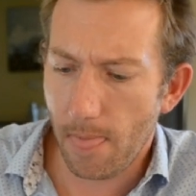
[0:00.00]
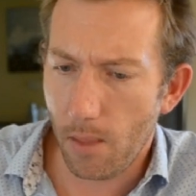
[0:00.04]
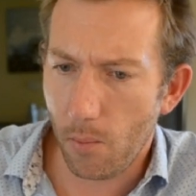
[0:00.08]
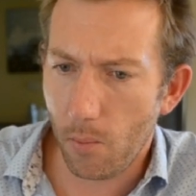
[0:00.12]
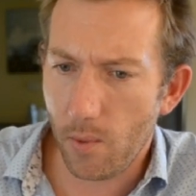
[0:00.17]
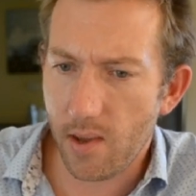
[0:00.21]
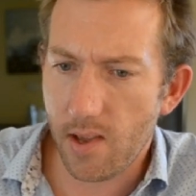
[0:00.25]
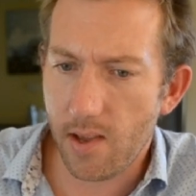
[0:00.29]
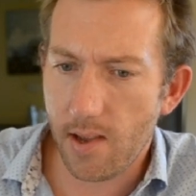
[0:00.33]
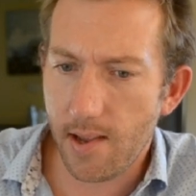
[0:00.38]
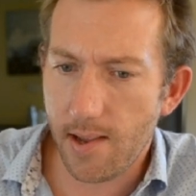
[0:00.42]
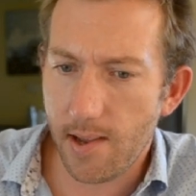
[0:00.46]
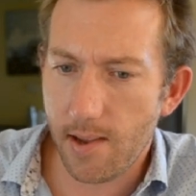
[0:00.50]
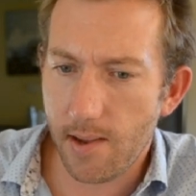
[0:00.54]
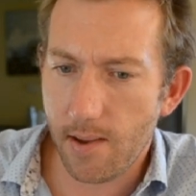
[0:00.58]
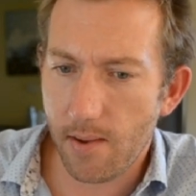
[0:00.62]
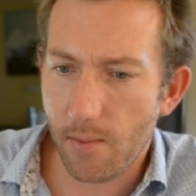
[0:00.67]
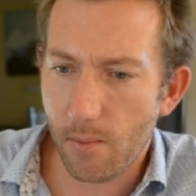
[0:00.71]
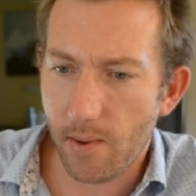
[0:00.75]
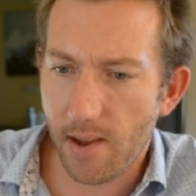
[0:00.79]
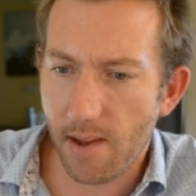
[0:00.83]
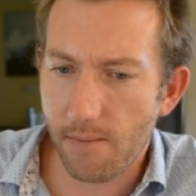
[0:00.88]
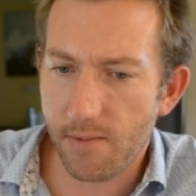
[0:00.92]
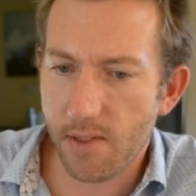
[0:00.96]
We
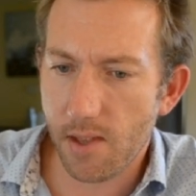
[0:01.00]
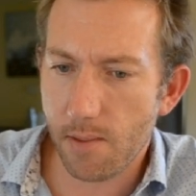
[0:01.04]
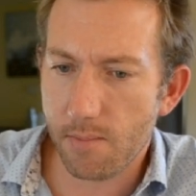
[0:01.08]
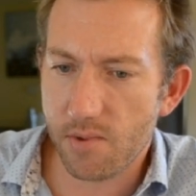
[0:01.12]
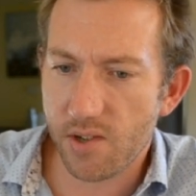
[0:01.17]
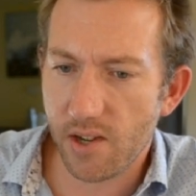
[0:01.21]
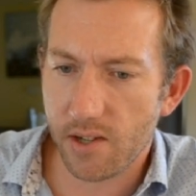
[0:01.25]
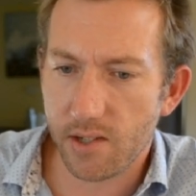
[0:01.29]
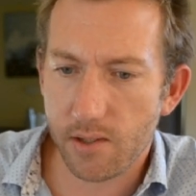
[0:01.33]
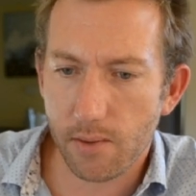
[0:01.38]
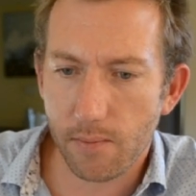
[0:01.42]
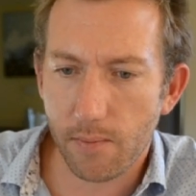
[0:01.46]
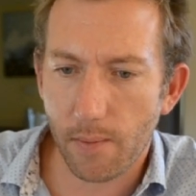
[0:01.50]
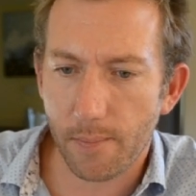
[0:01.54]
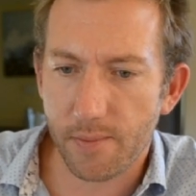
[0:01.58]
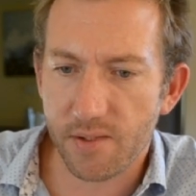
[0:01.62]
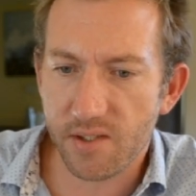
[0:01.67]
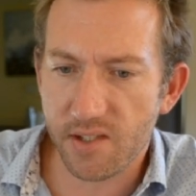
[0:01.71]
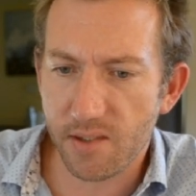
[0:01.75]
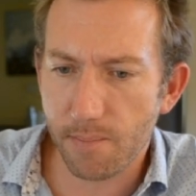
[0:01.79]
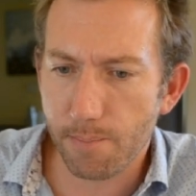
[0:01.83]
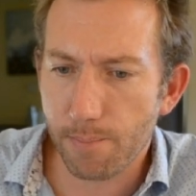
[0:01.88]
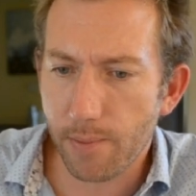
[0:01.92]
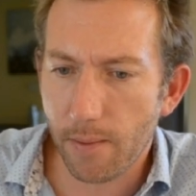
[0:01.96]
have the objective of
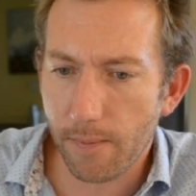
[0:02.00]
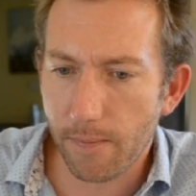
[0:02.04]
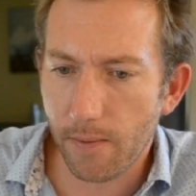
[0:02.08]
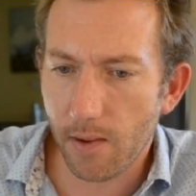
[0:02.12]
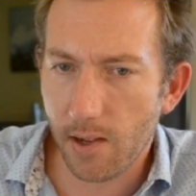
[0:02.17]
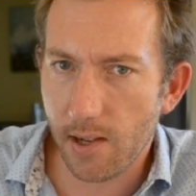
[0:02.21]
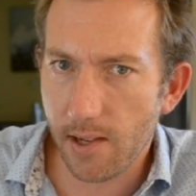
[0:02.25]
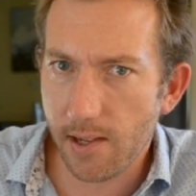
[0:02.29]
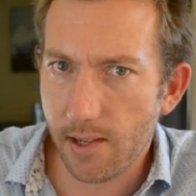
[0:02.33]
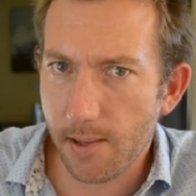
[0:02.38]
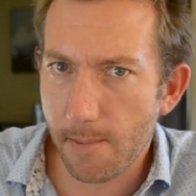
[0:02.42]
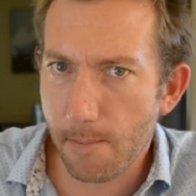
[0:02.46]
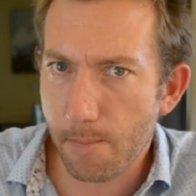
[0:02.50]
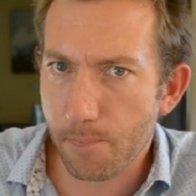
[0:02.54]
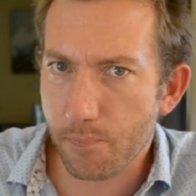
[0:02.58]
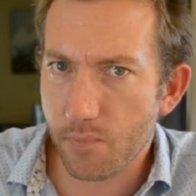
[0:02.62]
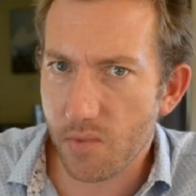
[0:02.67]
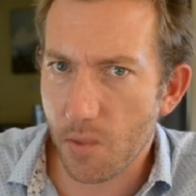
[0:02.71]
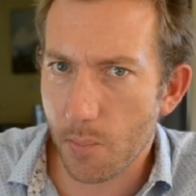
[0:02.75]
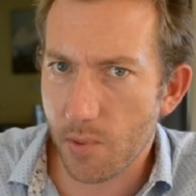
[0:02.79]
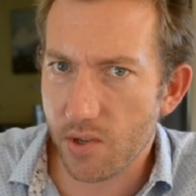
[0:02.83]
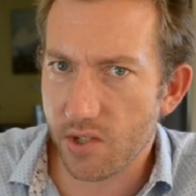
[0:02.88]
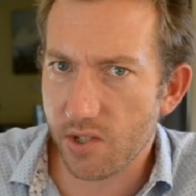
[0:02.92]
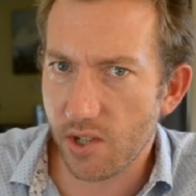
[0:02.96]
simplifying
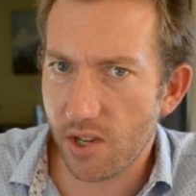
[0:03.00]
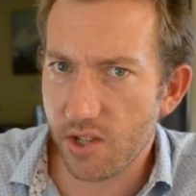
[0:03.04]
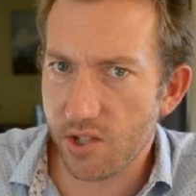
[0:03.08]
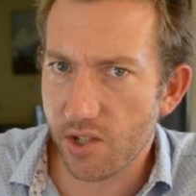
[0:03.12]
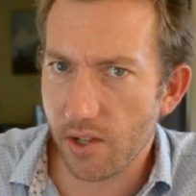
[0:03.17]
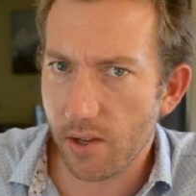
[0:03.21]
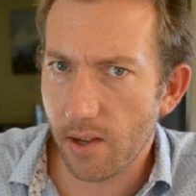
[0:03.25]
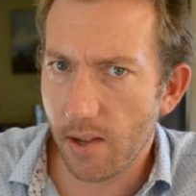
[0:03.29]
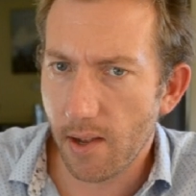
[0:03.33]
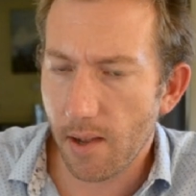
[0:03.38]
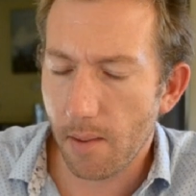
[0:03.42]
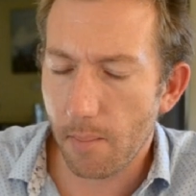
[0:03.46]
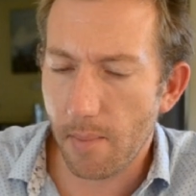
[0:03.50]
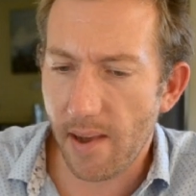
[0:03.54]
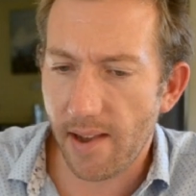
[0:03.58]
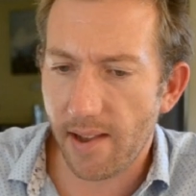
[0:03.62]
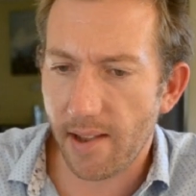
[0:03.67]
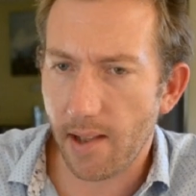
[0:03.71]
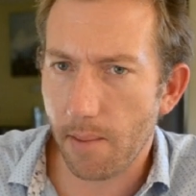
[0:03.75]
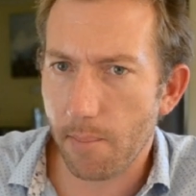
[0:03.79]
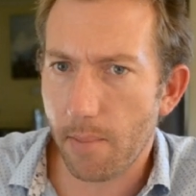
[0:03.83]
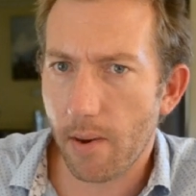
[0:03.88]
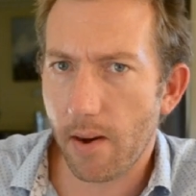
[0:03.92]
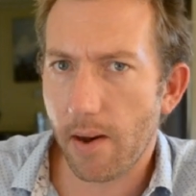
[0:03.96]
the procedure,
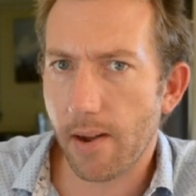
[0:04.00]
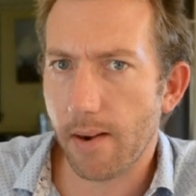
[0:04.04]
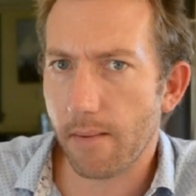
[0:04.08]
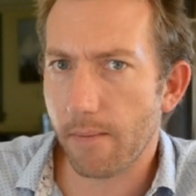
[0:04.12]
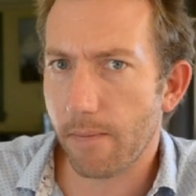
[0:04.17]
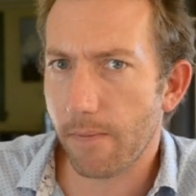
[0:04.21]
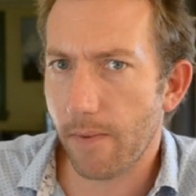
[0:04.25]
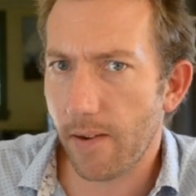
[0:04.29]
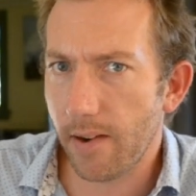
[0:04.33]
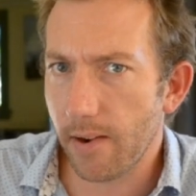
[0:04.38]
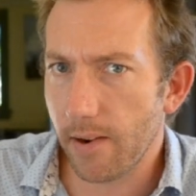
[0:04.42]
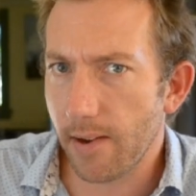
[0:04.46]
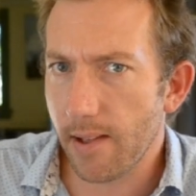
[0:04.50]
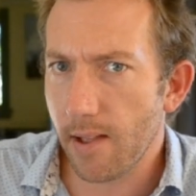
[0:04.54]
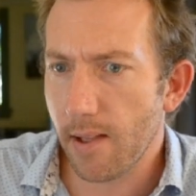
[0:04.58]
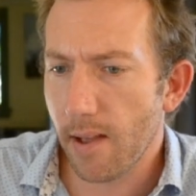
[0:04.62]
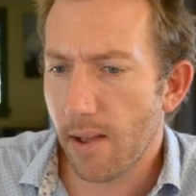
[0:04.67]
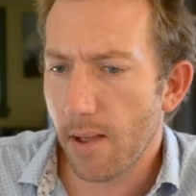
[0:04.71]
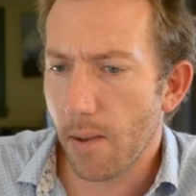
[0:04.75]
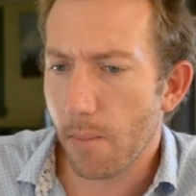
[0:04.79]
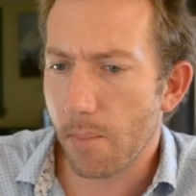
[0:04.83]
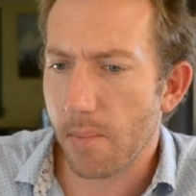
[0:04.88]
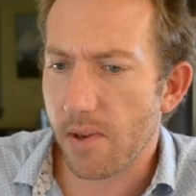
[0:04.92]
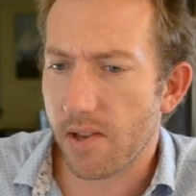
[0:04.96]
making it pilot friendly,
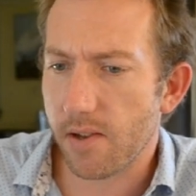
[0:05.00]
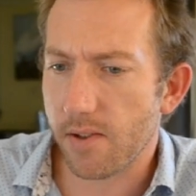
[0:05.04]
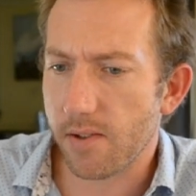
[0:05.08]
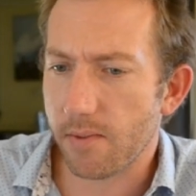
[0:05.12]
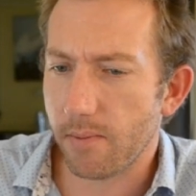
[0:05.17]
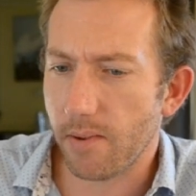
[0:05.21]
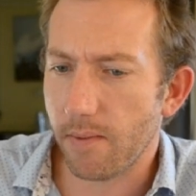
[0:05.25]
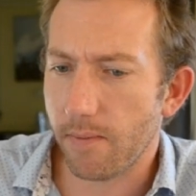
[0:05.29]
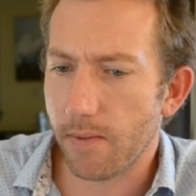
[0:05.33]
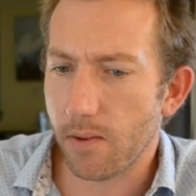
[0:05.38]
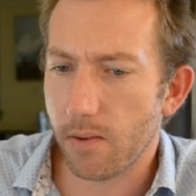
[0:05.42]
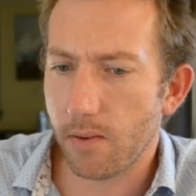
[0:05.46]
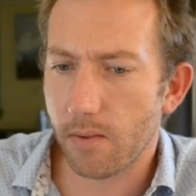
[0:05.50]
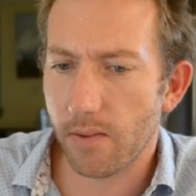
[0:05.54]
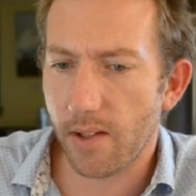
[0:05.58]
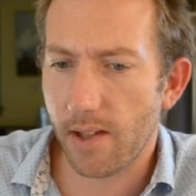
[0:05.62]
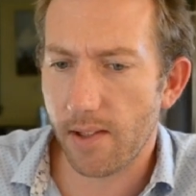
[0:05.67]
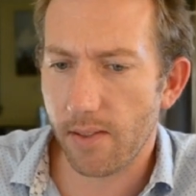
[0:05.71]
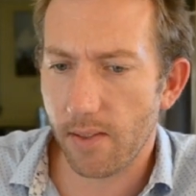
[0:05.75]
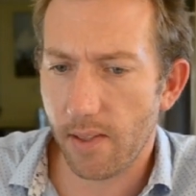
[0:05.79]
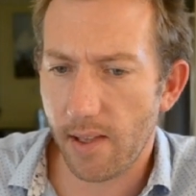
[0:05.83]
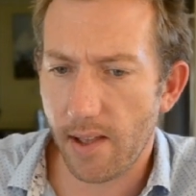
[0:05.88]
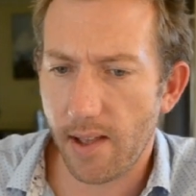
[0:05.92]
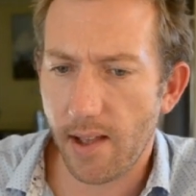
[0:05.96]
because we feel
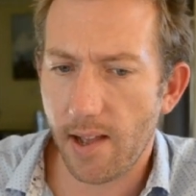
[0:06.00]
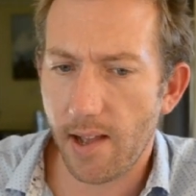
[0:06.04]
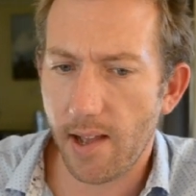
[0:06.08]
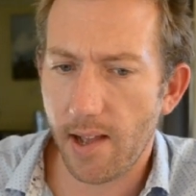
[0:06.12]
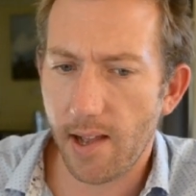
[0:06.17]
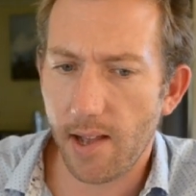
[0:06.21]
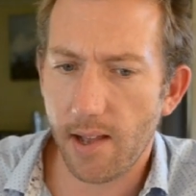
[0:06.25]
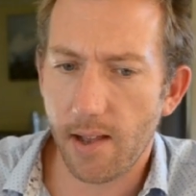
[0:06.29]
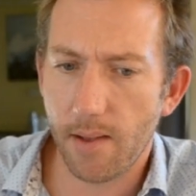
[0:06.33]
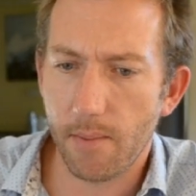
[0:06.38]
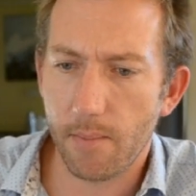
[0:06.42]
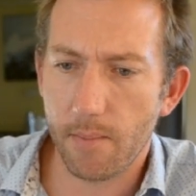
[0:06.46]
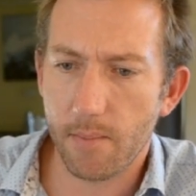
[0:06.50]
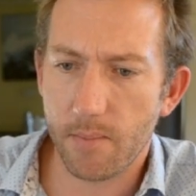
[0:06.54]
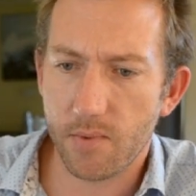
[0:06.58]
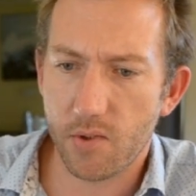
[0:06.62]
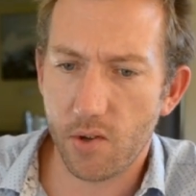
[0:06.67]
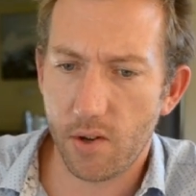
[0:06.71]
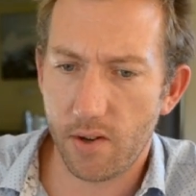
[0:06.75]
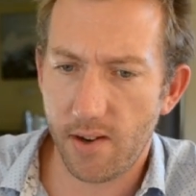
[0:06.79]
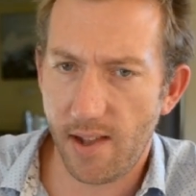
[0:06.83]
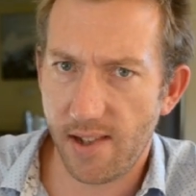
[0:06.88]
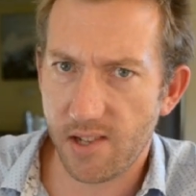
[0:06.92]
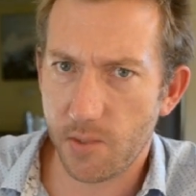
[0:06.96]
that
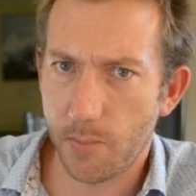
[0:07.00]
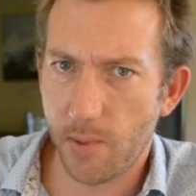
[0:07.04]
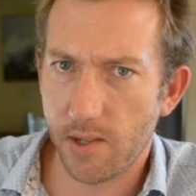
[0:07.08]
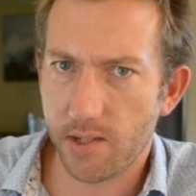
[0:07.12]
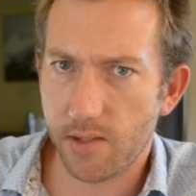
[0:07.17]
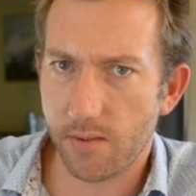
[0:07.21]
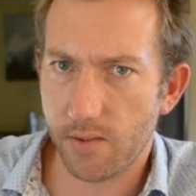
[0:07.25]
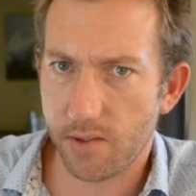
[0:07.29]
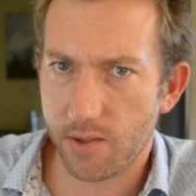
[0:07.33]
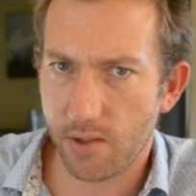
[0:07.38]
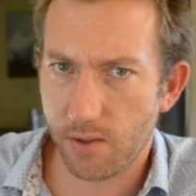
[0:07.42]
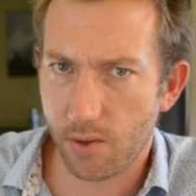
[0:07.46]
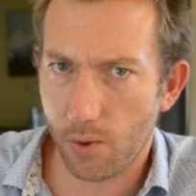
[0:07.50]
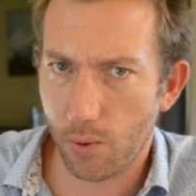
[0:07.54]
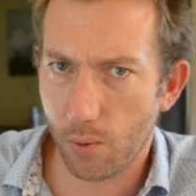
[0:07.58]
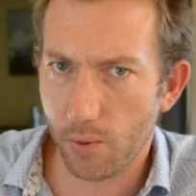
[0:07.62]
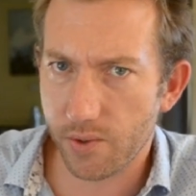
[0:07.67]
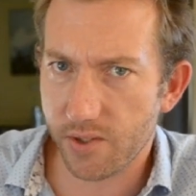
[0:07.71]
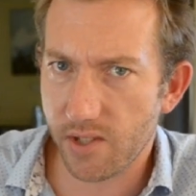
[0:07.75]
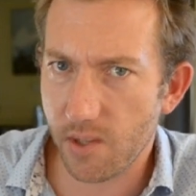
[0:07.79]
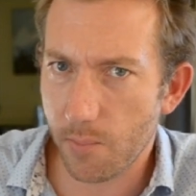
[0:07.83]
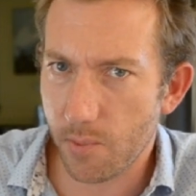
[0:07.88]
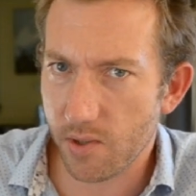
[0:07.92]
certain aspects of the Sikorsky